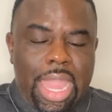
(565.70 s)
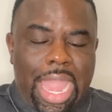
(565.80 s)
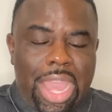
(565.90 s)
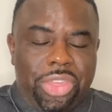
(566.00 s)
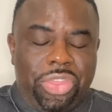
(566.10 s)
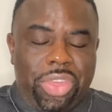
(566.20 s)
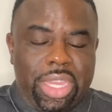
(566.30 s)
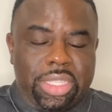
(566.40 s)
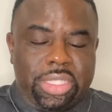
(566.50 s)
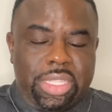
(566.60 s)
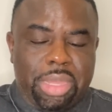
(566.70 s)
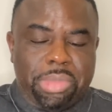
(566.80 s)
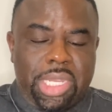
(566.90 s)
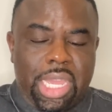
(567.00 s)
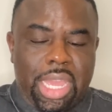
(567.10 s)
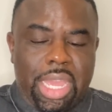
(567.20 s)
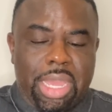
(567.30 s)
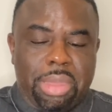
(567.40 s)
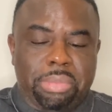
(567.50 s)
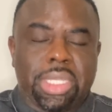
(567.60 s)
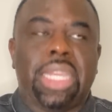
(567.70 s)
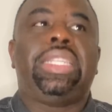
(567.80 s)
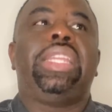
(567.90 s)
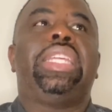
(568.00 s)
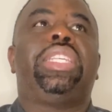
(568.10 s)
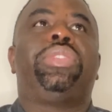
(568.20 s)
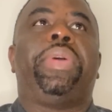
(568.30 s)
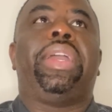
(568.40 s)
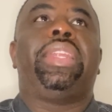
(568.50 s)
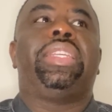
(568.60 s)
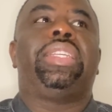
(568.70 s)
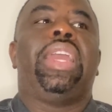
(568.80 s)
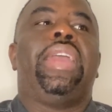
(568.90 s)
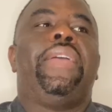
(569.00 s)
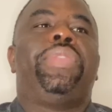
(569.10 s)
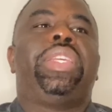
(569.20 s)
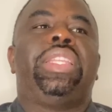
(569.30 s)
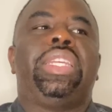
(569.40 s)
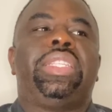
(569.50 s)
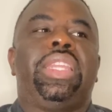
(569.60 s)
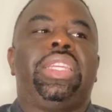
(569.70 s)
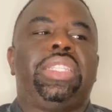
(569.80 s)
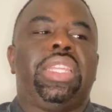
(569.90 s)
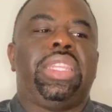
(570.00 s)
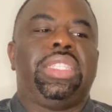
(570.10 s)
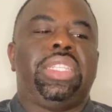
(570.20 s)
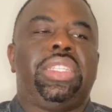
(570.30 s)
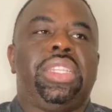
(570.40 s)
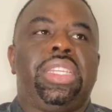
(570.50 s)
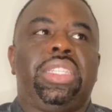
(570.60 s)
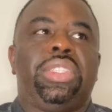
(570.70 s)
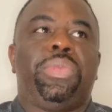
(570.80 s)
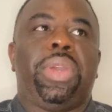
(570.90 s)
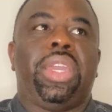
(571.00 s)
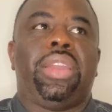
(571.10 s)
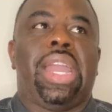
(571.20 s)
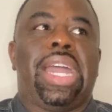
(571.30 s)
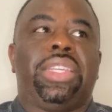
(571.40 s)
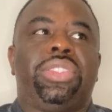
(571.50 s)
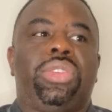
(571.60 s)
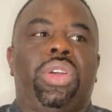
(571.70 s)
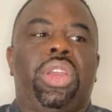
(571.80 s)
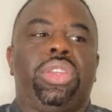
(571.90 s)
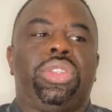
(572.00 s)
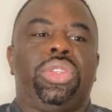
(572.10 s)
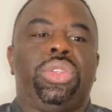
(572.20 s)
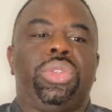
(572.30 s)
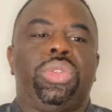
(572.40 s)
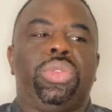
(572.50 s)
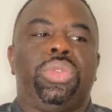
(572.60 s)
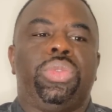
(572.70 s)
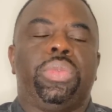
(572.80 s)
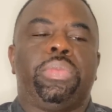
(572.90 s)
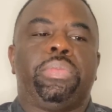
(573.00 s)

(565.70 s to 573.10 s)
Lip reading: I think sometimes. See, this is where this is where I start to.